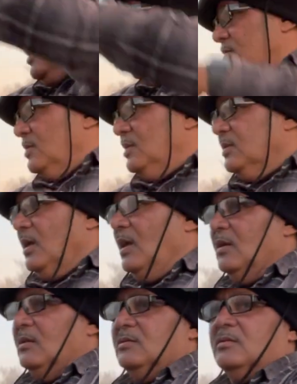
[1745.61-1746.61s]
that's what it
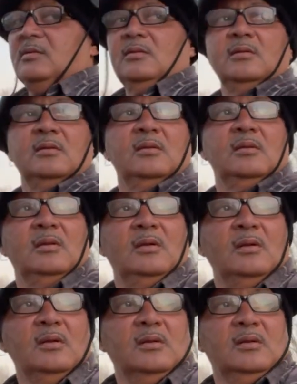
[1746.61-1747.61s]
takes.
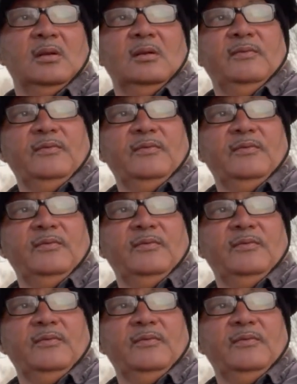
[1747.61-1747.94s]
Keep